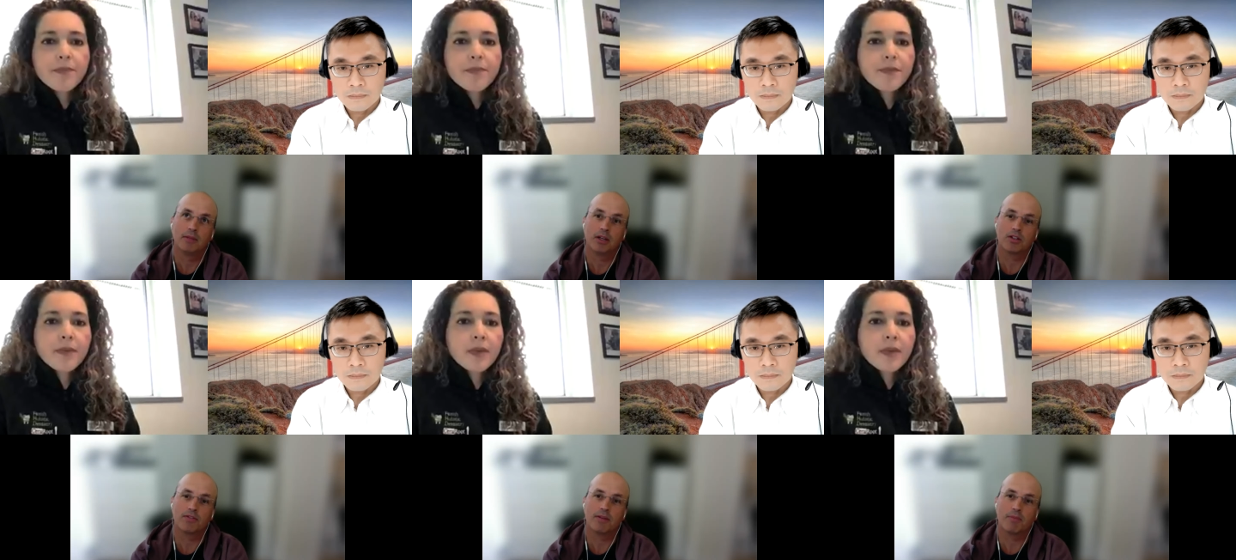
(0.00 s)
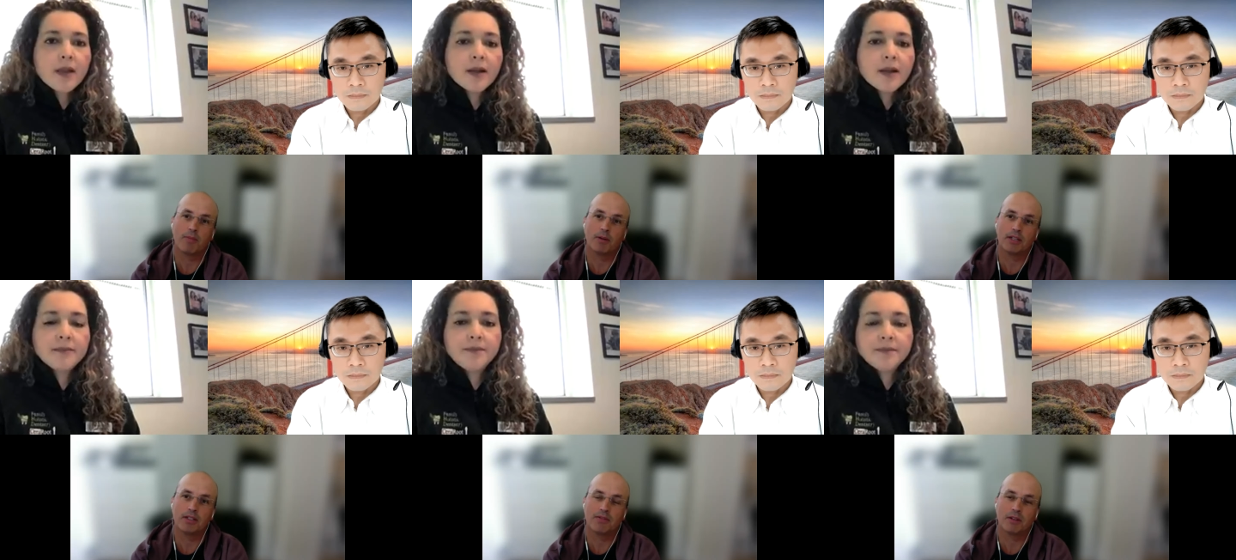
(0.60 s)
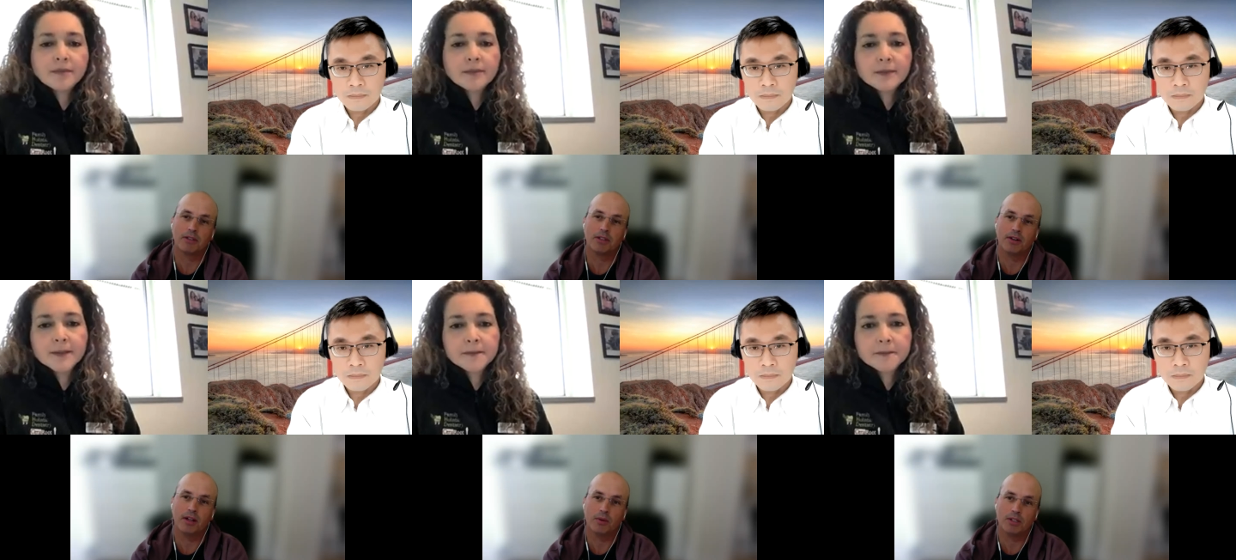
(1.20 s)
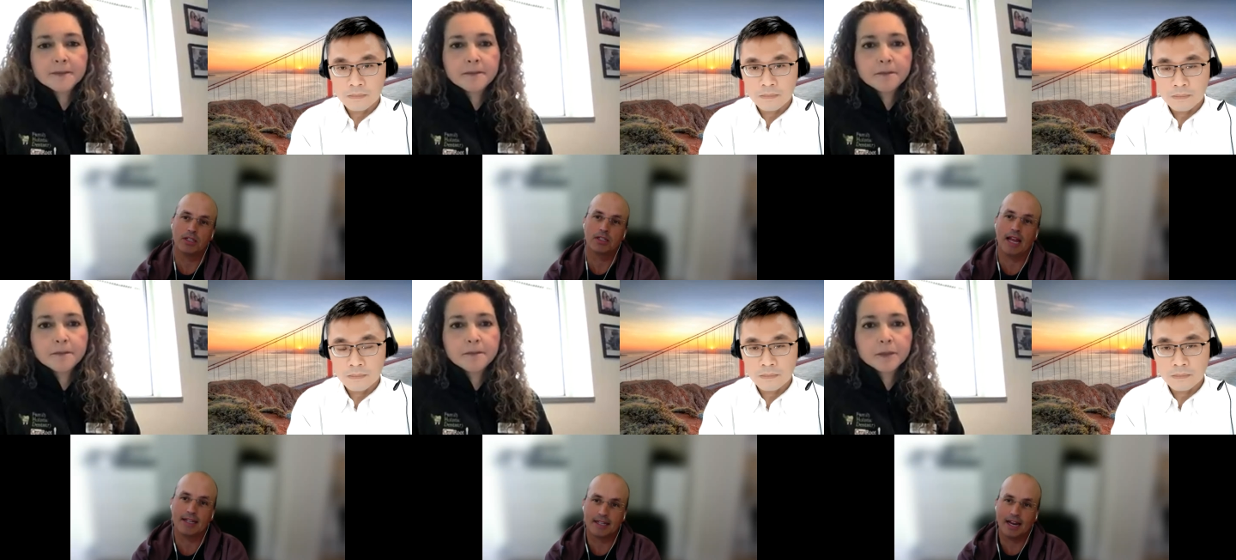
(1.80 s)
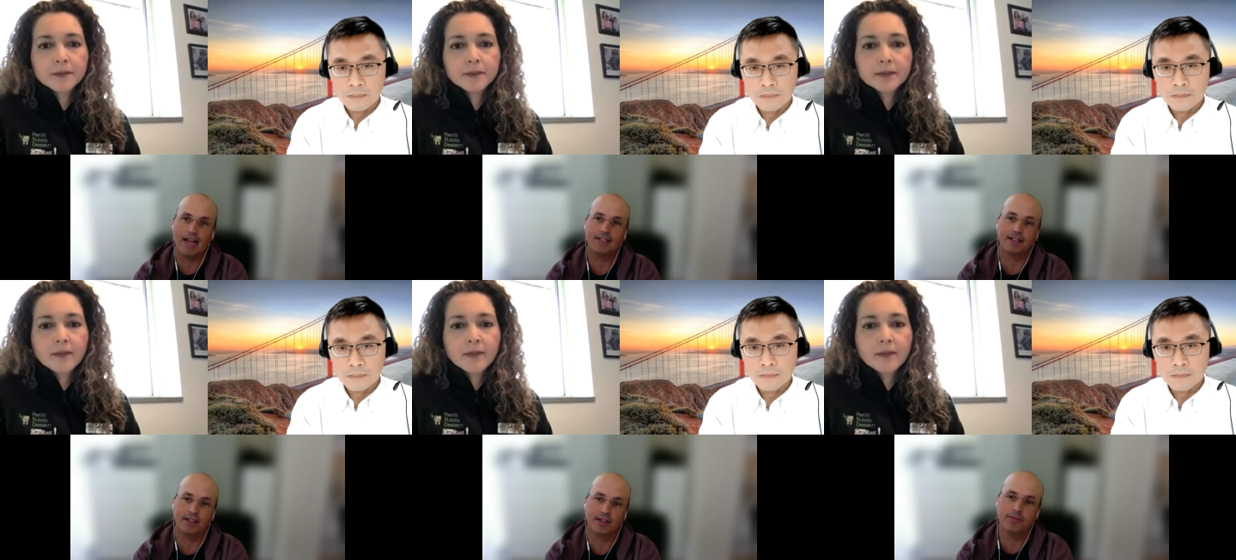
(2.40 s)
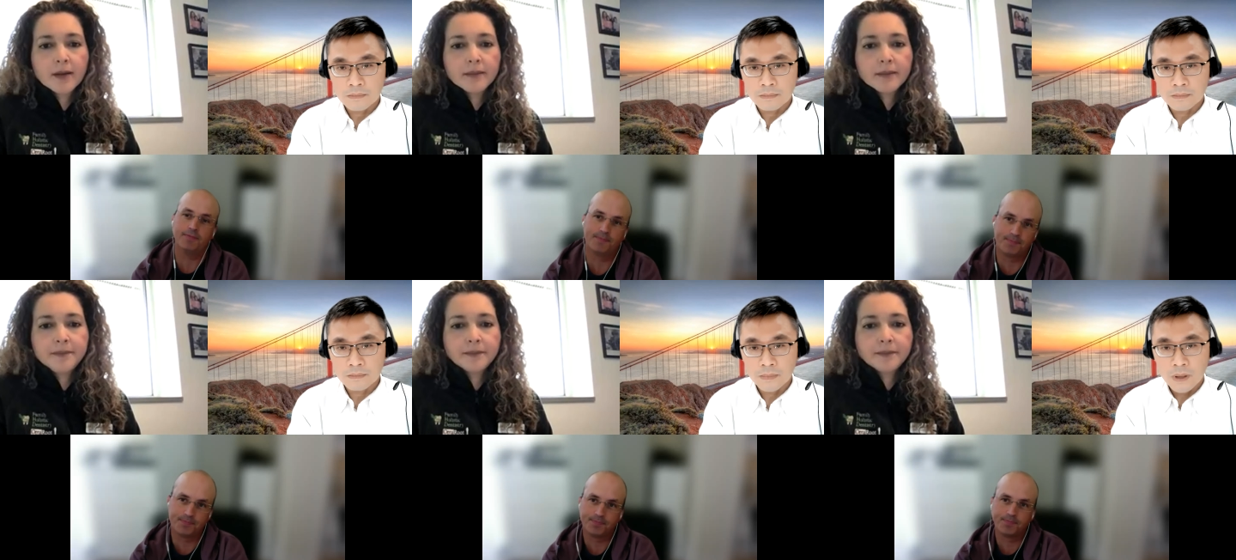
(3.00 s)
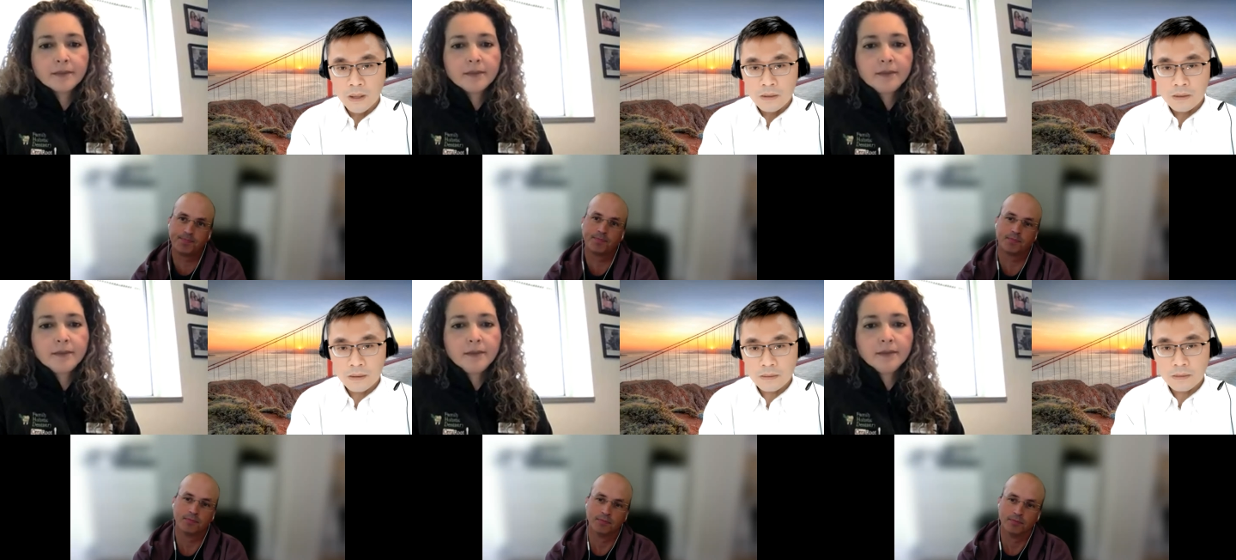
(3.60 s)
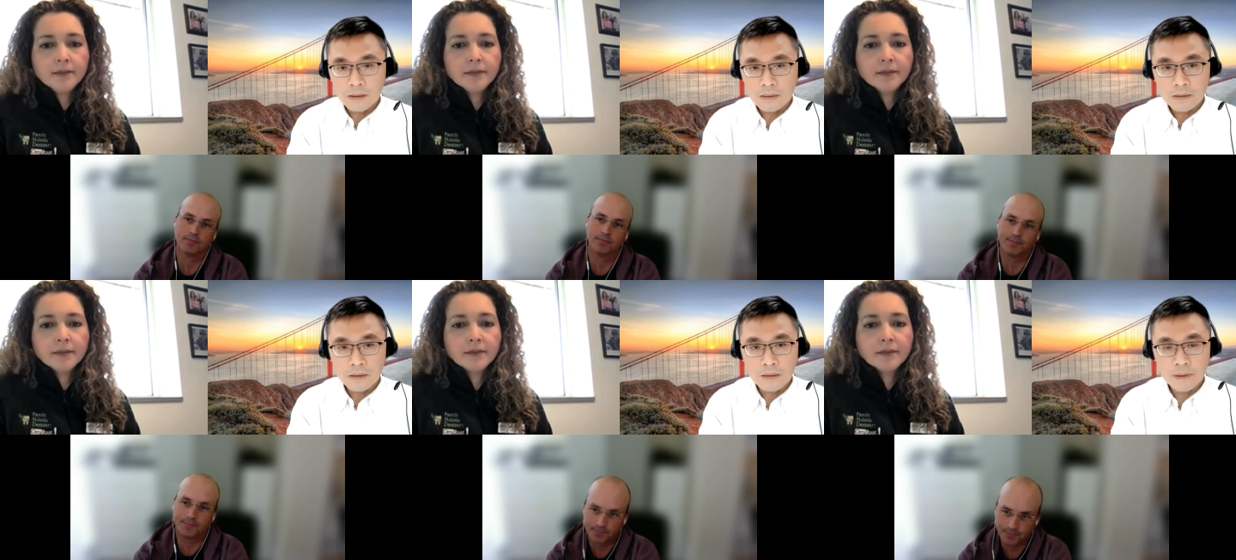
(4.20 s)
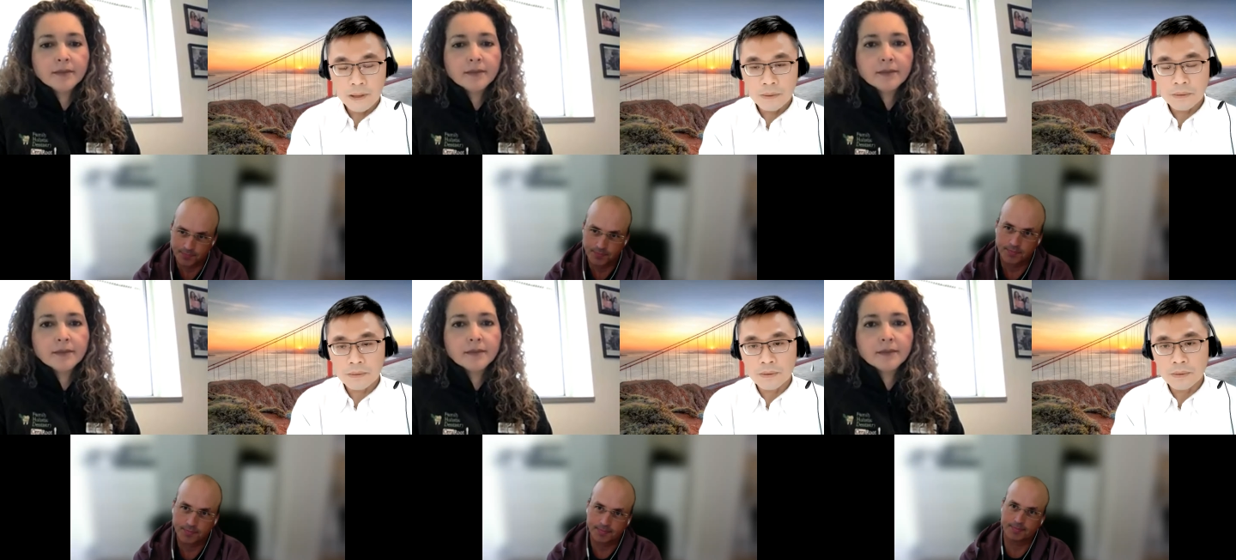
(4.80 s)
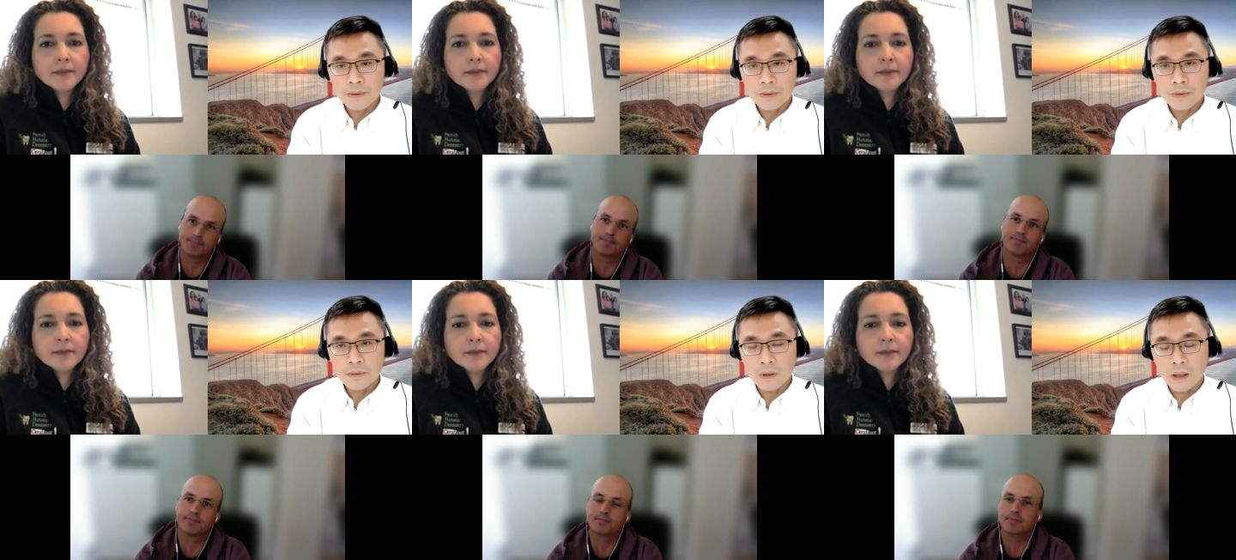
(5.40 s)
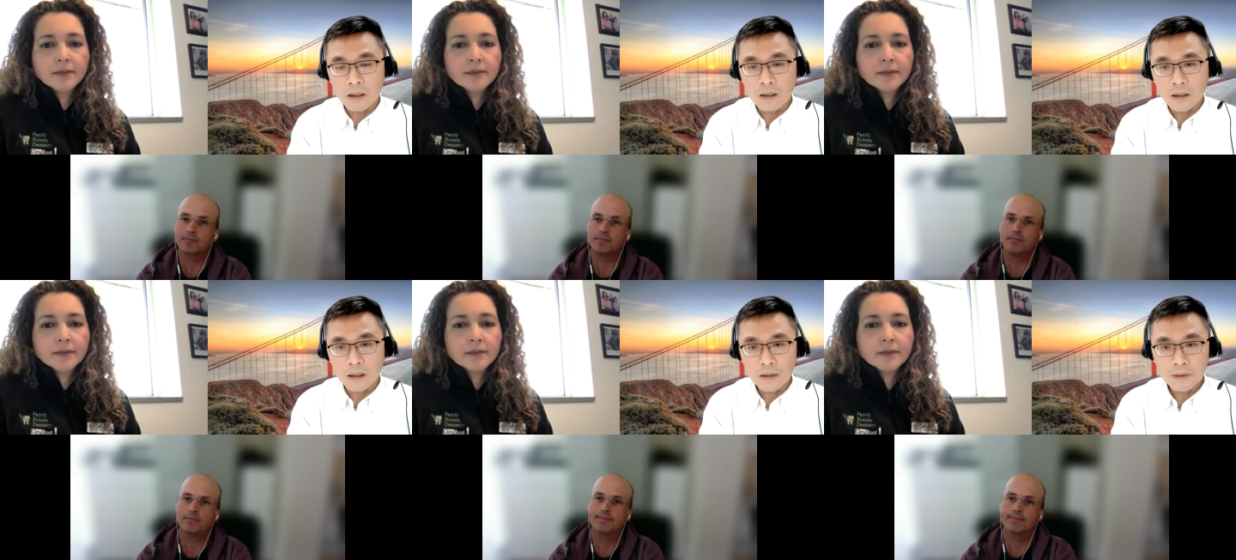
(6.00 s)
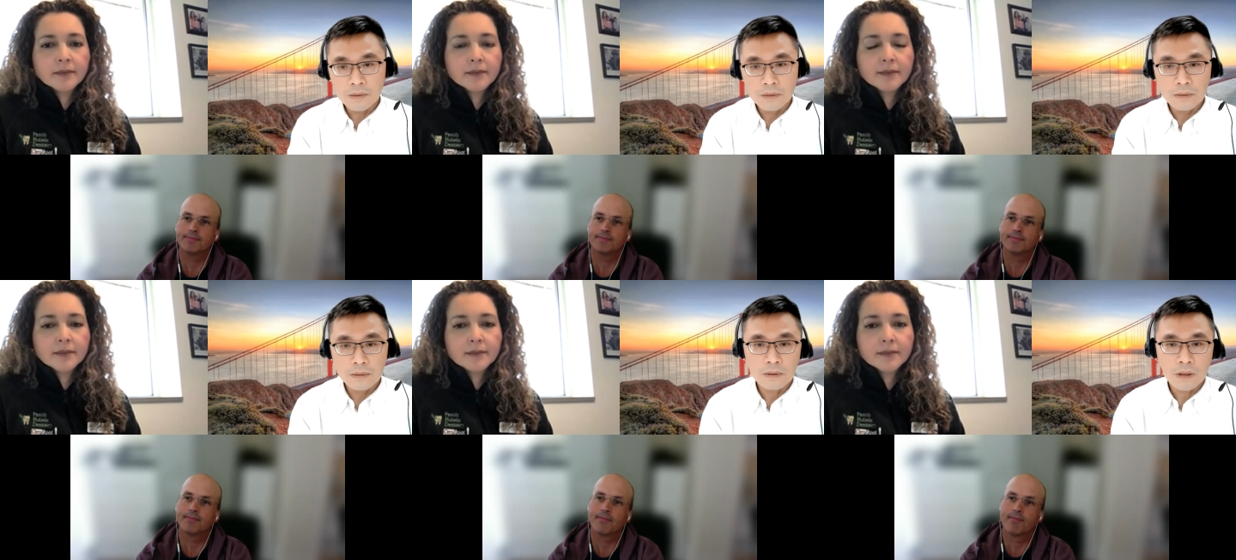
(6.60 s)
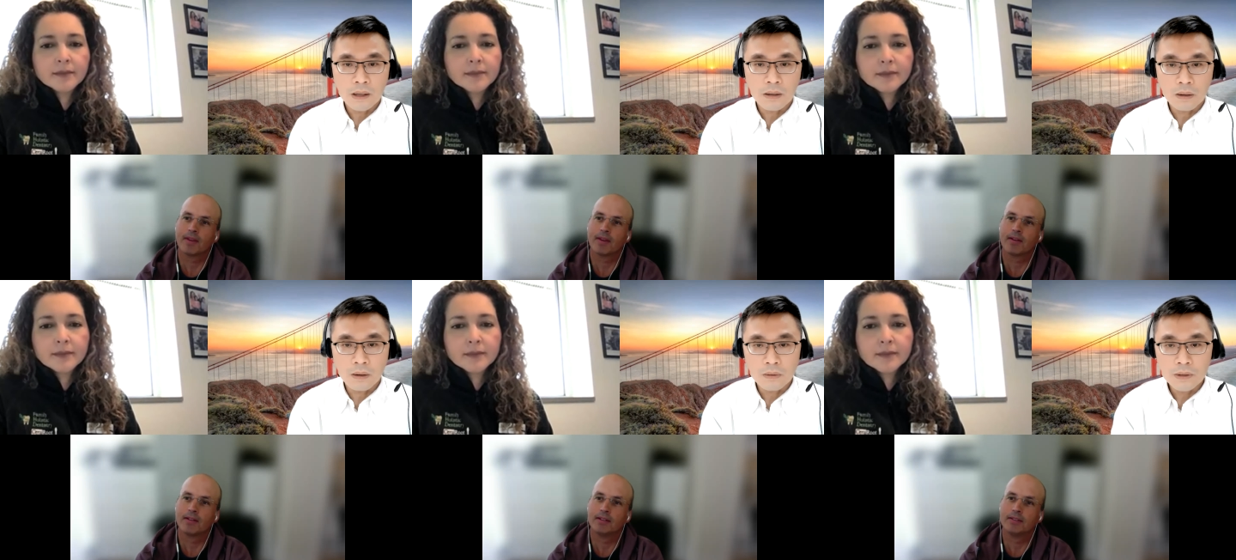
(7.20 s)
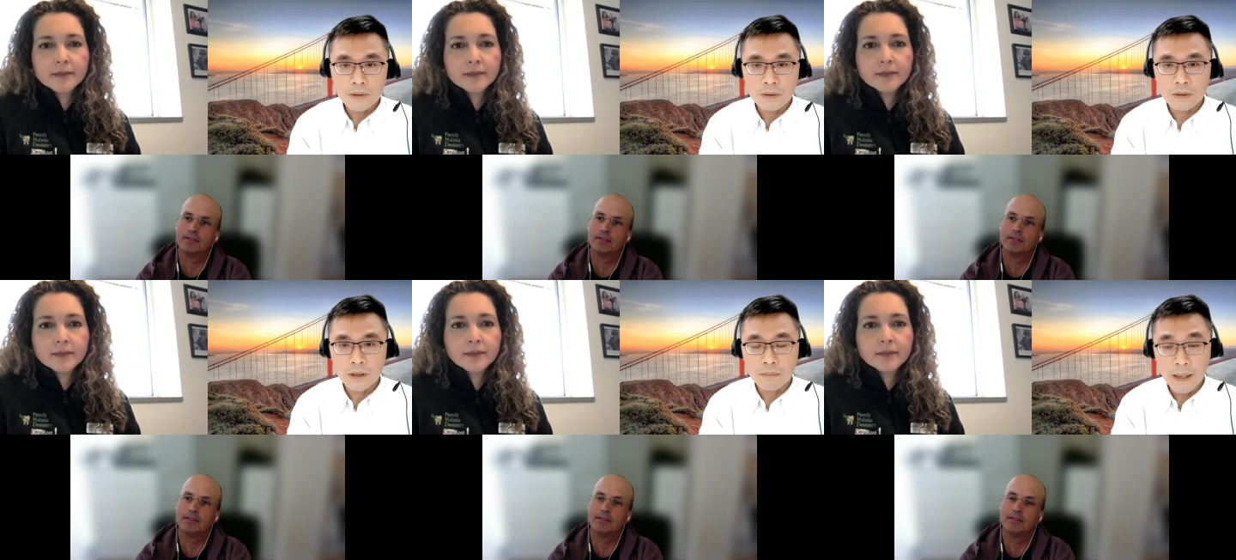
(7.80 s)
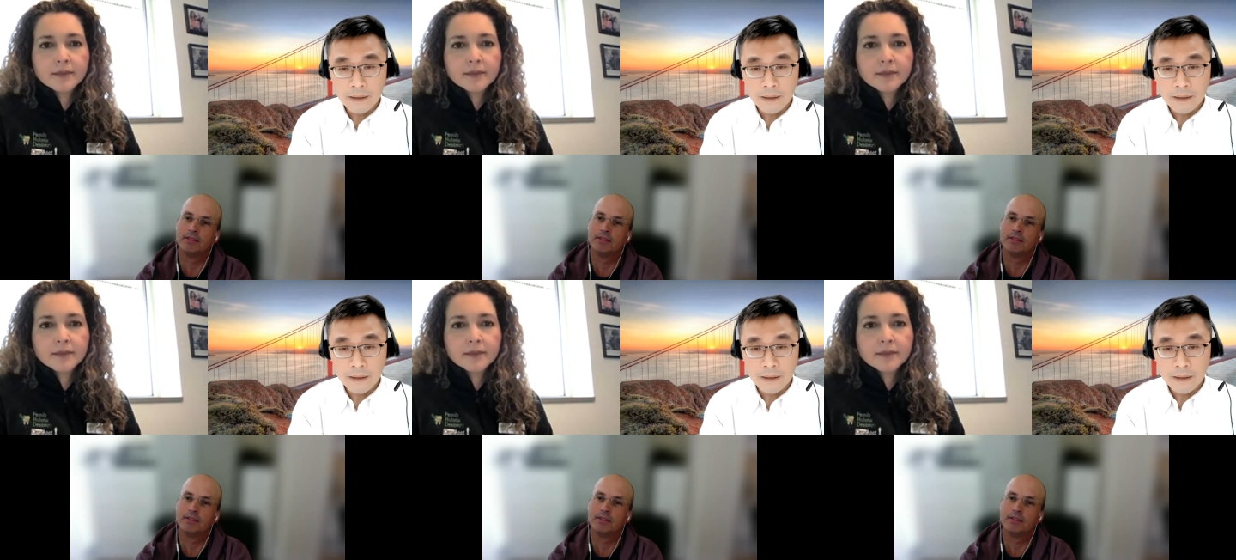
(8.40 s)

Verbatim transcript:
Speaker 1: because of the properties of the material, which is less elastic, you know. Mm-hmm.
Speaker 2: So the, the, do, do you, are, are you uh, also the